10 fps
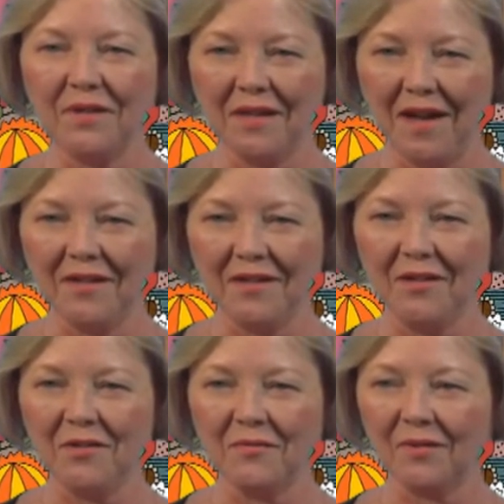Panetta,
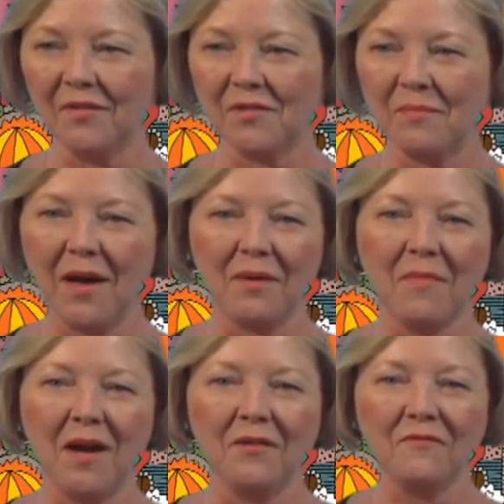who lives about a
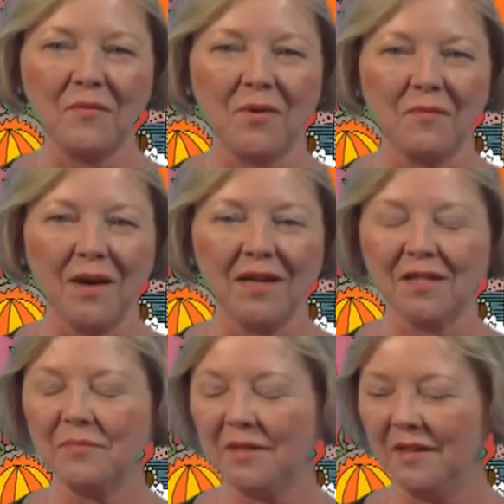mile from where my
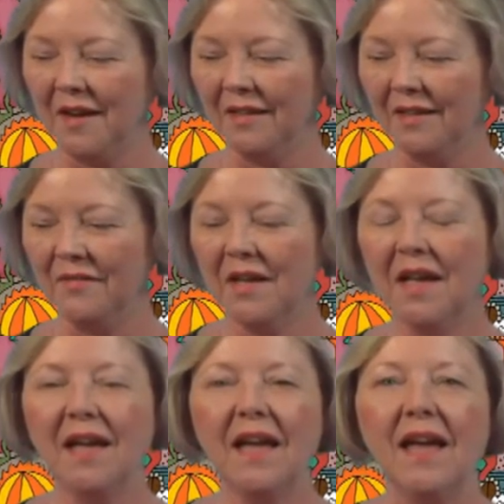husband and I live.
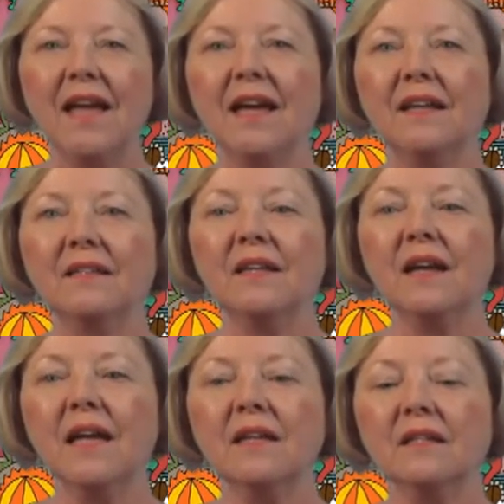And then
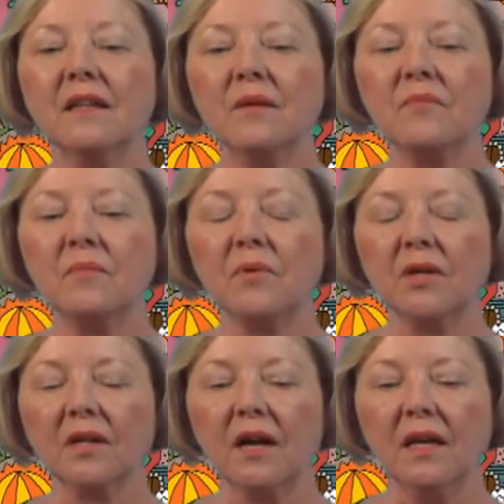I ended up the
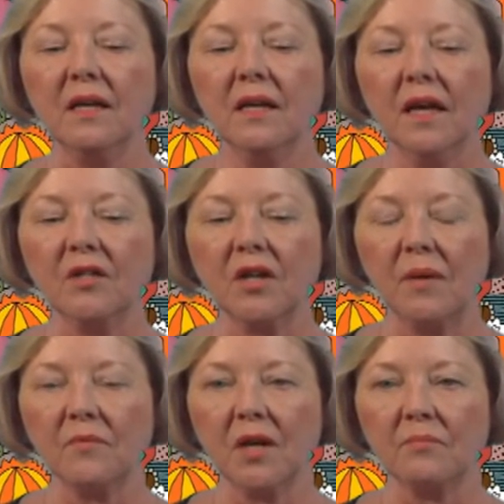book on a
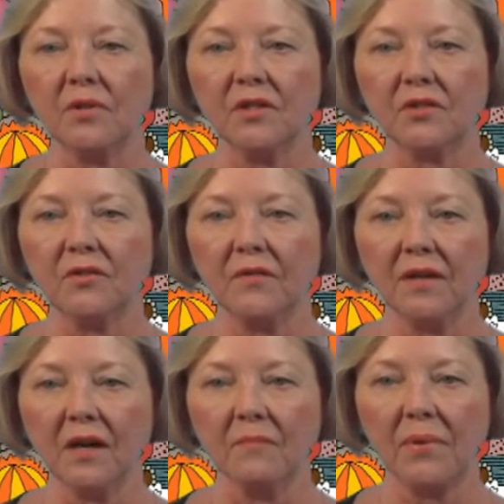chapter on preserving
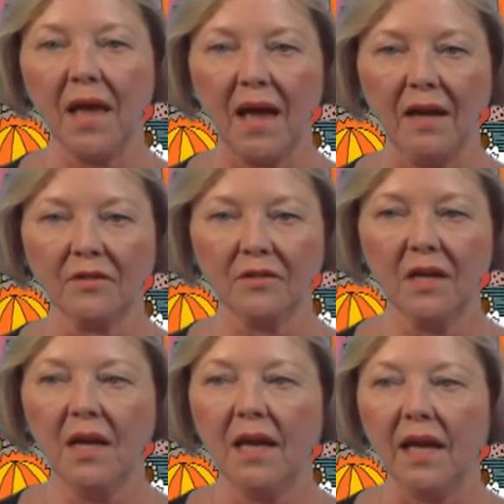our past
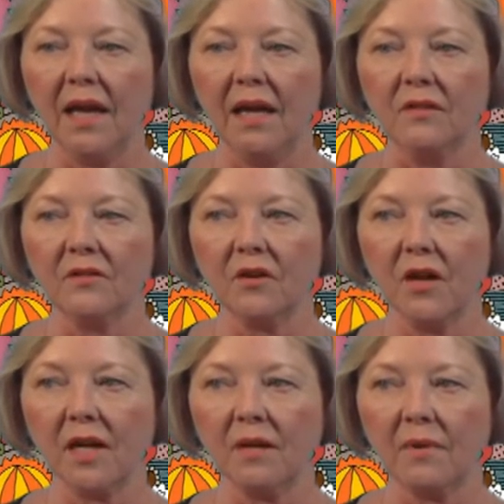and
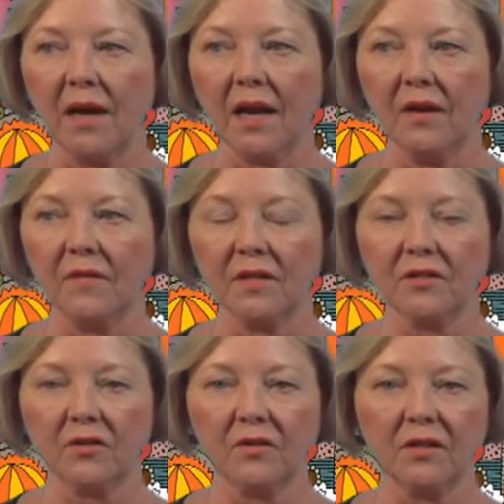talking about how the
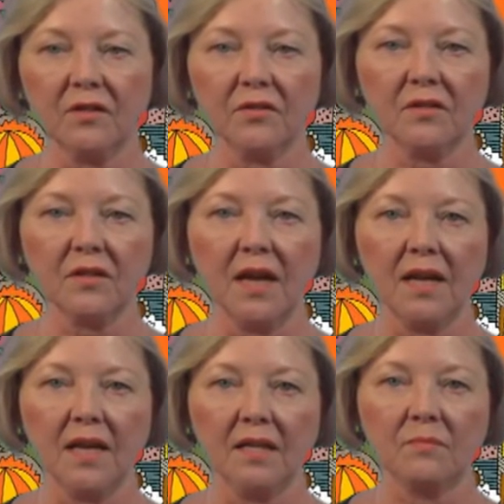Historical
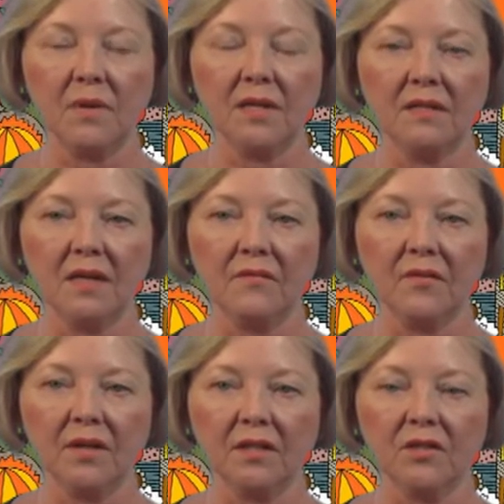Society has been
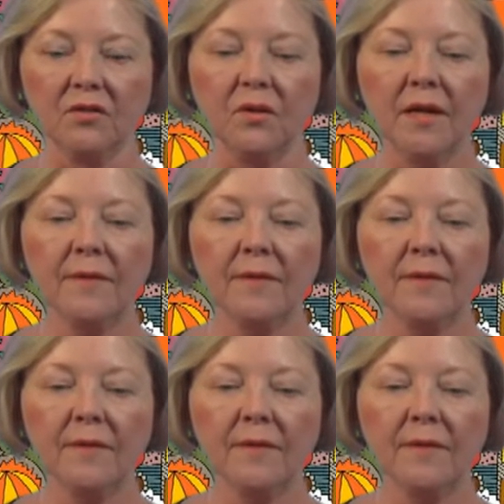endeavoring to